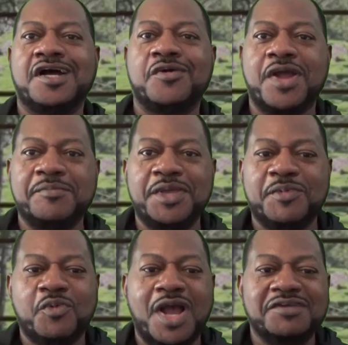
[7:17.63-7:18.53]
all right, me and
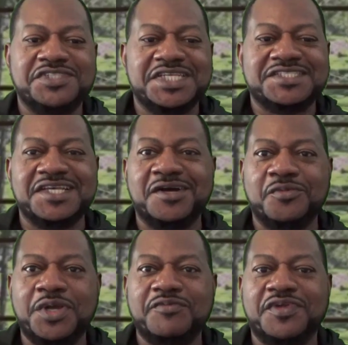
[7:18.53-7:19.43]
my wife just uh,
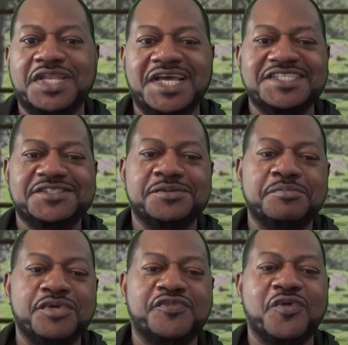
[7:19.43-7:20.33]
went for lunch
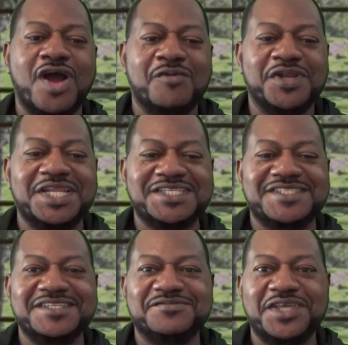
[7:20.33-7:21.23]
before I
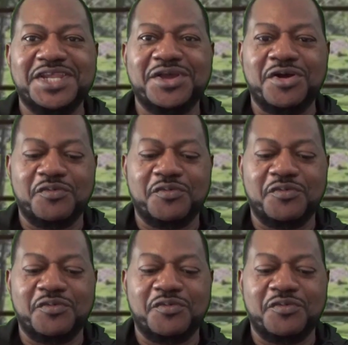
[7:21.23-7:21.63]
released this video,